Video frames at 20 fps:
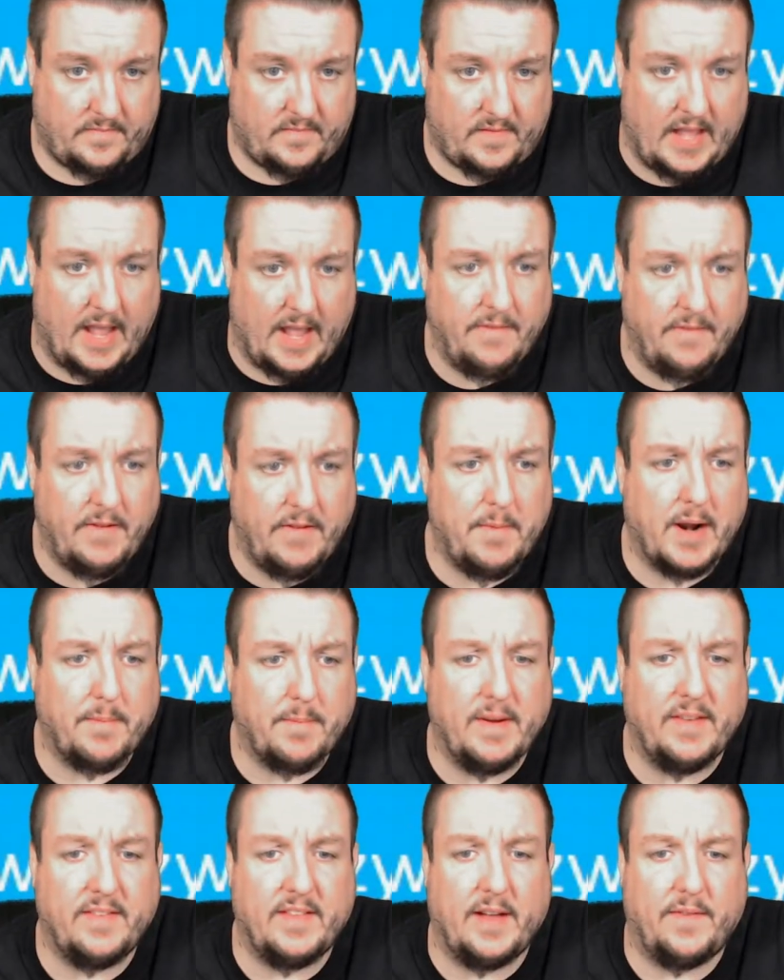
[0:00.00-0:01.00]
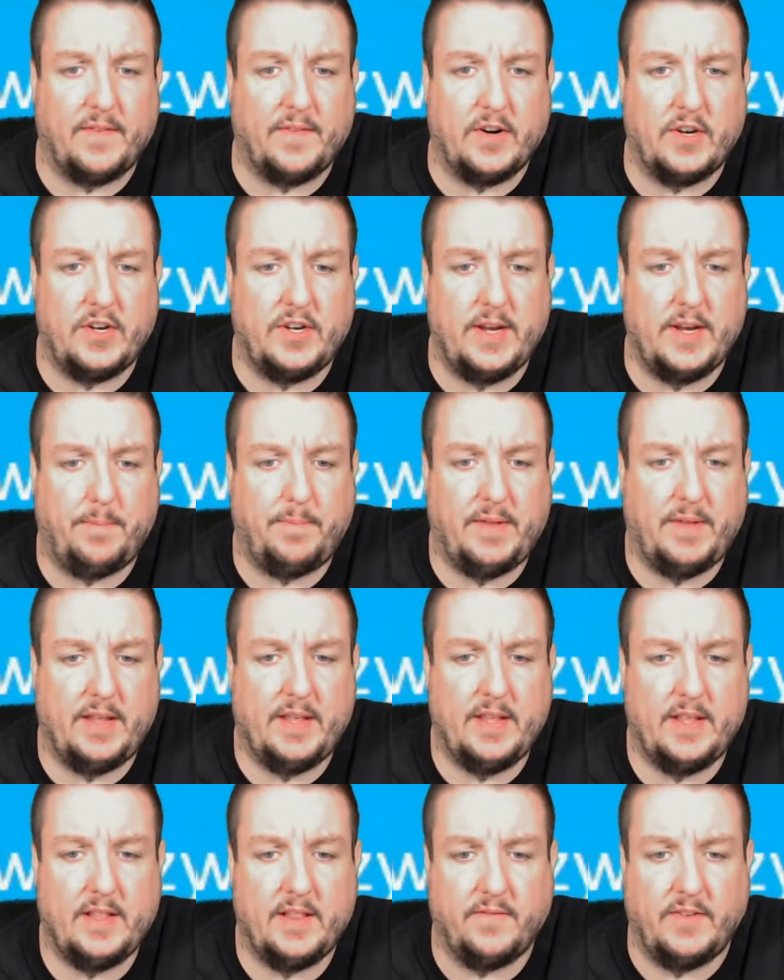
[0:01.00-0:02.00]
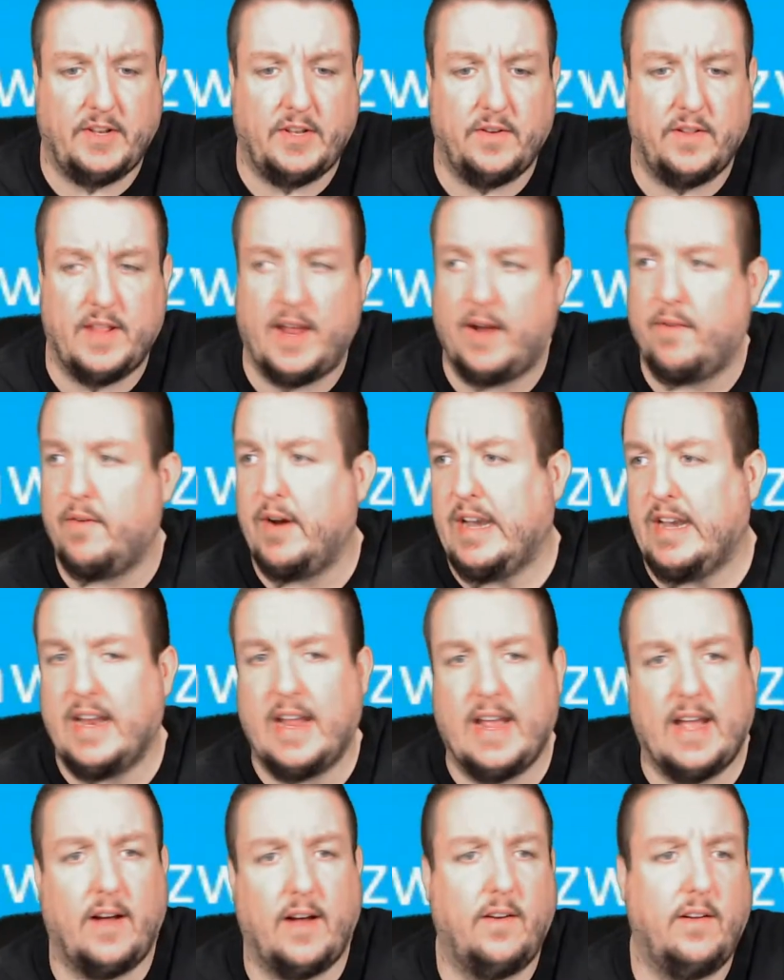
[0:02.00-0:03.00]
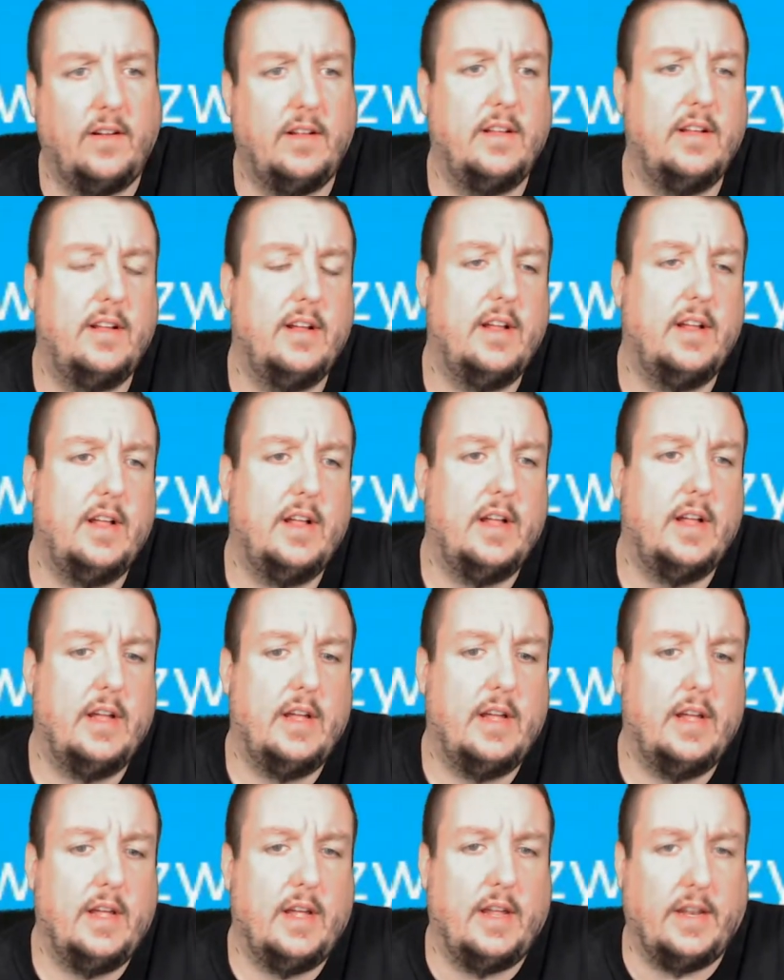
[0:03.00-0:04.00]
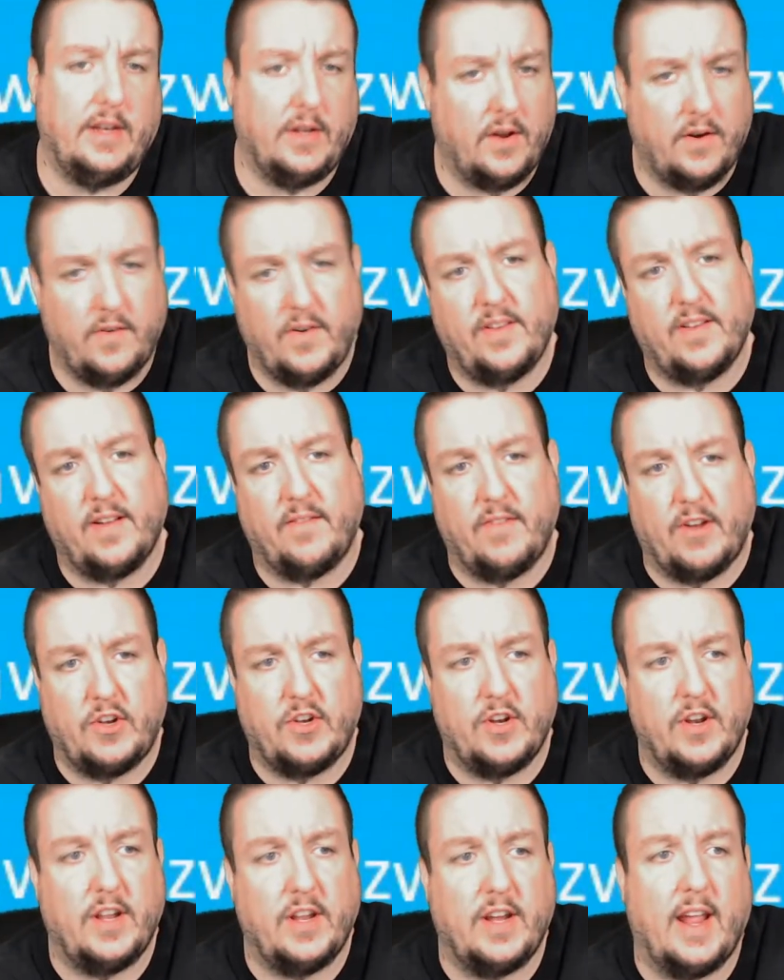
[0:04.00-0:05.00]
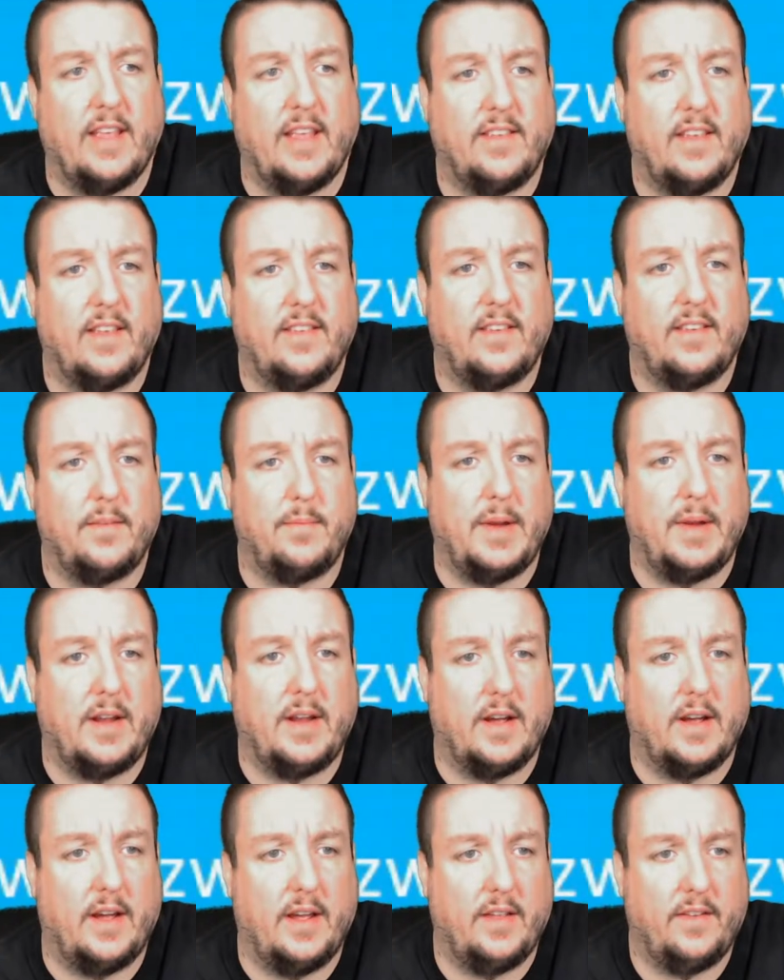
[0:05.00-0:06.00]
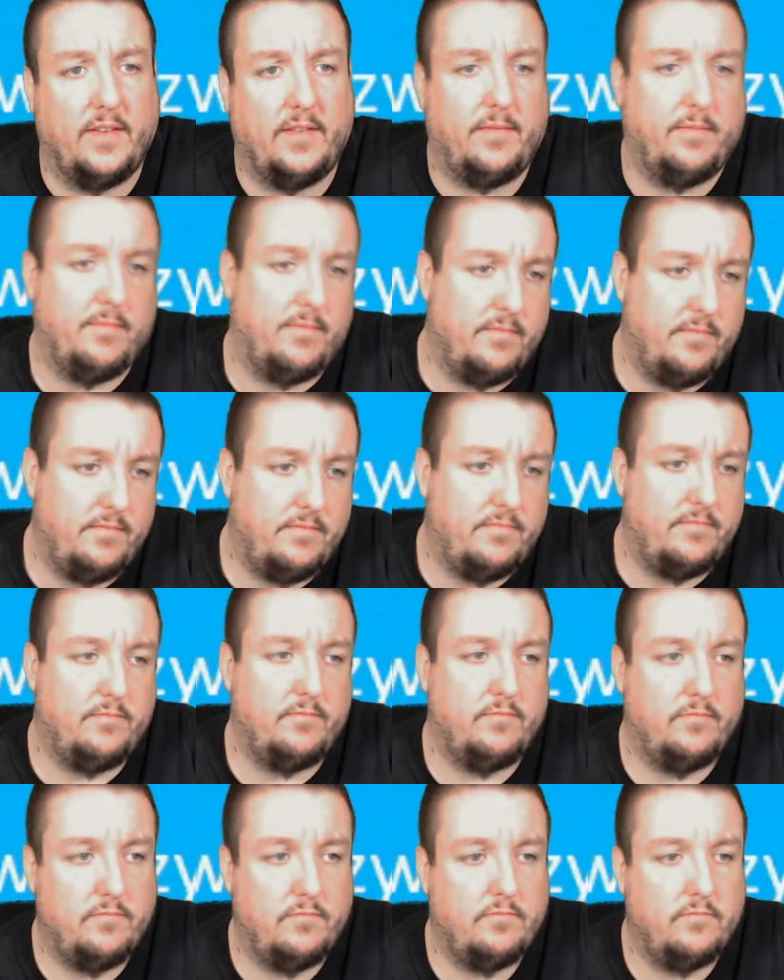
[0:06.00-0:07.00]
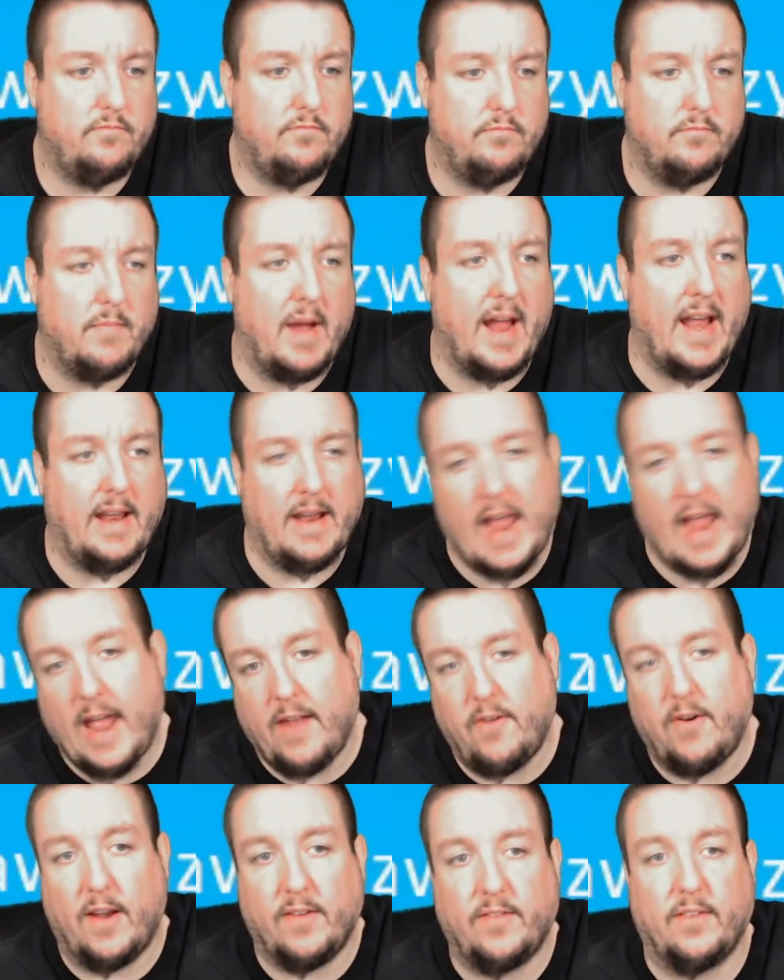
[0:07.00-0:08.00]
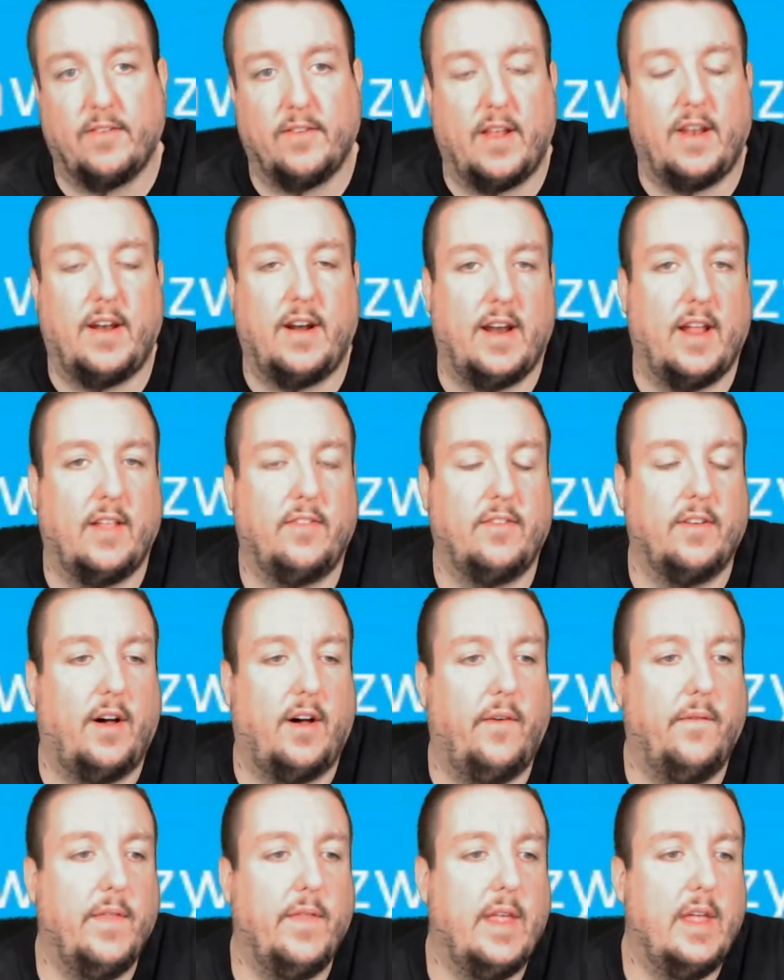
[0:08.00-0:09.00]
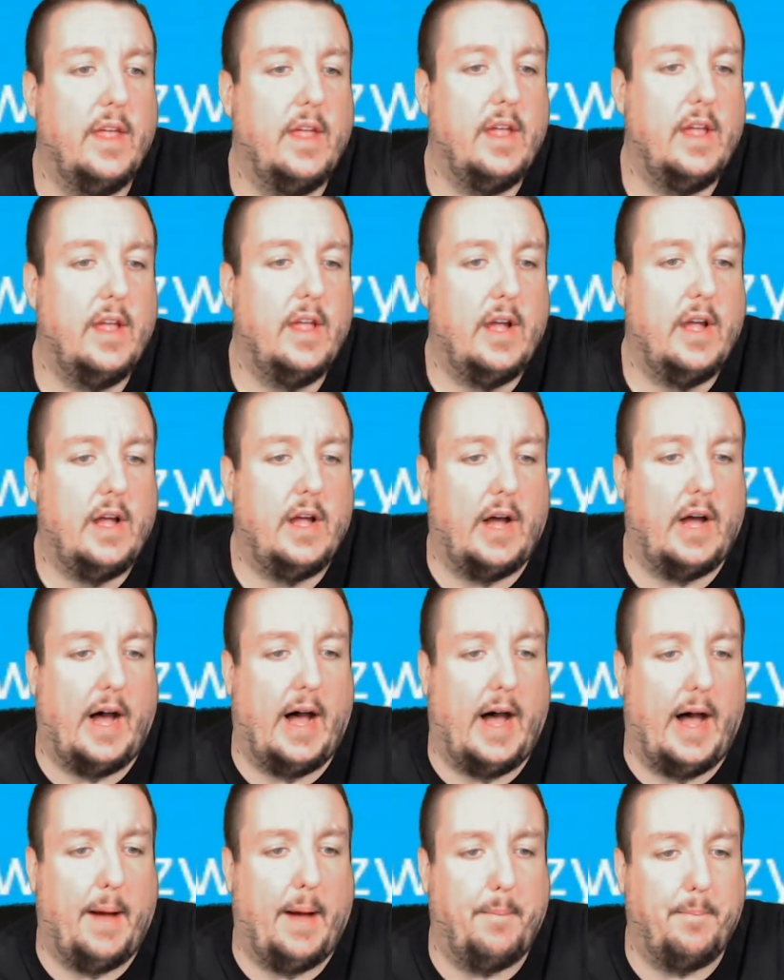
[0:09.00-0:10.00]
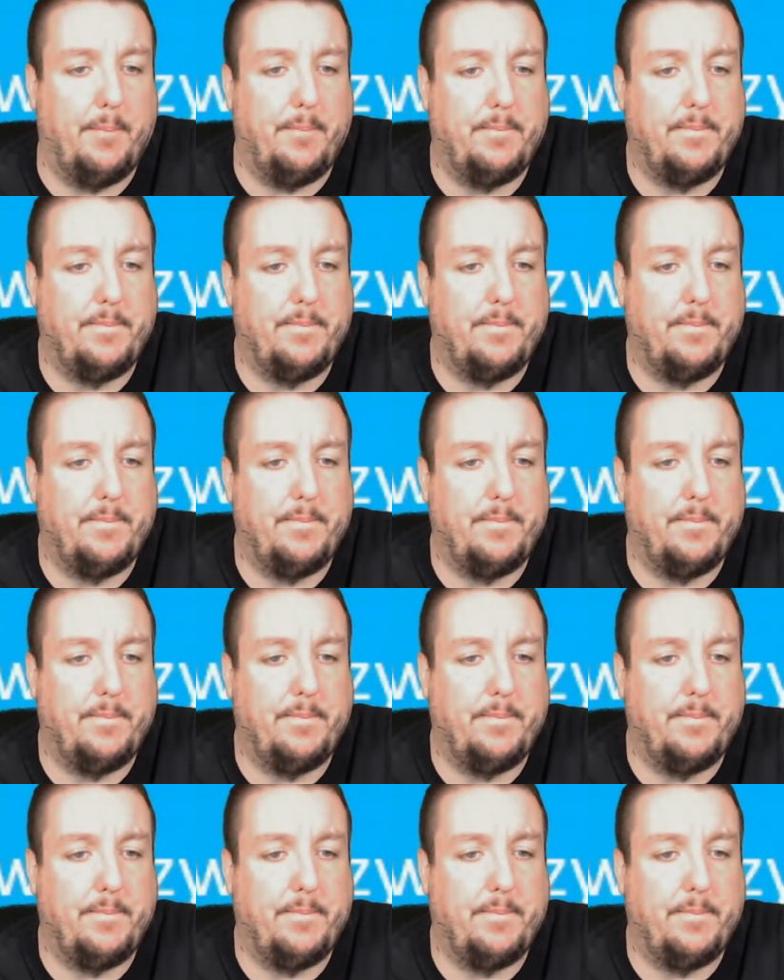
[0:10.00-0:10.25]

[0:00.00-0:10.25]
I'm gonna mark my stuff for shipped. Let me do that right now. And the only reason I'm not showing you guys this is because my address is on there. That's all. Um,